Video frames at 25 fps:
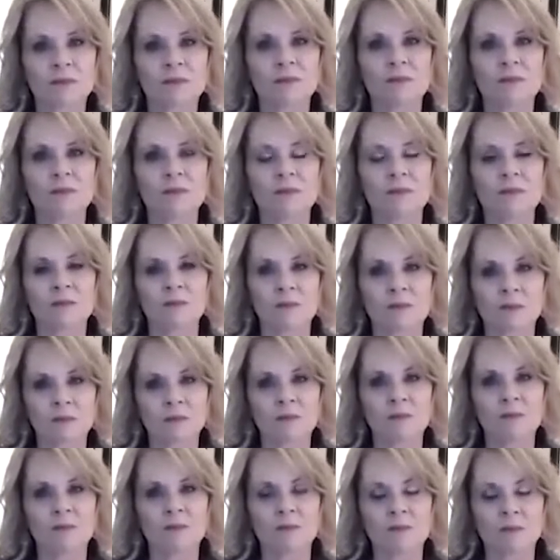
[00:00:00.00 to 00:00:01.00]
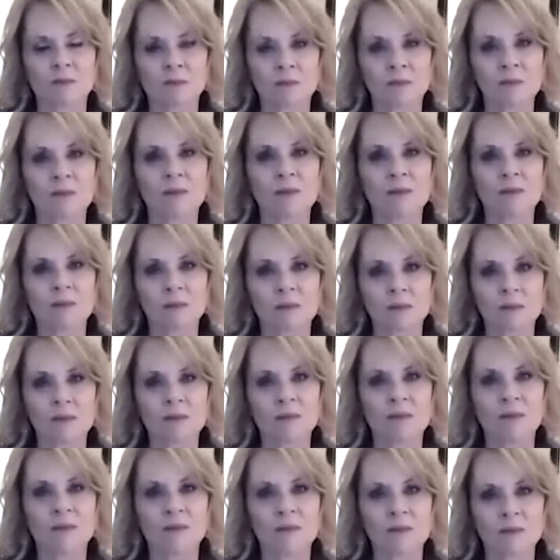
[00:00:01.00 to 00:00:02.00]

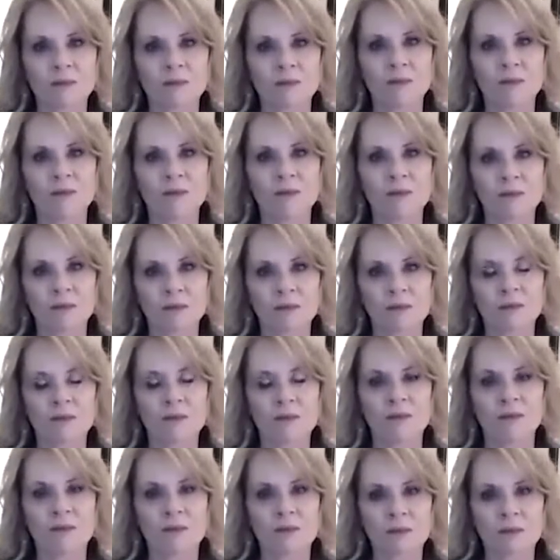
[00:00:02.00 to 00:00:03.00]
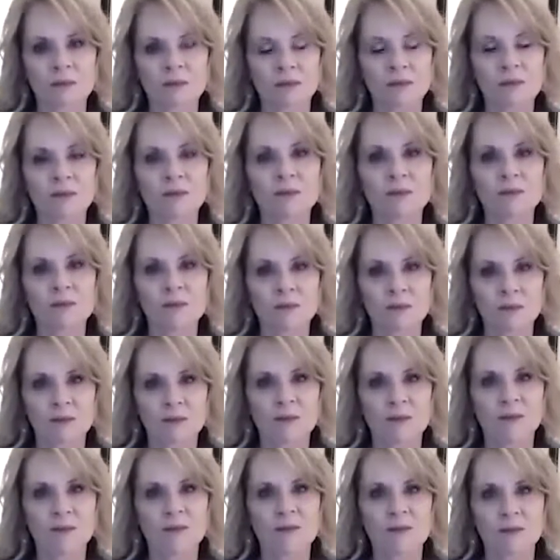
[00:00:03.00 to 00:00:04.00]

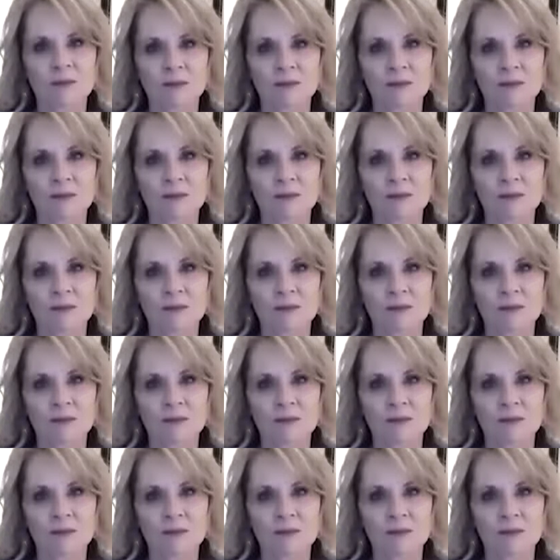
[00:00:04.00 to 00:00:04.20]
This person isn't speaking.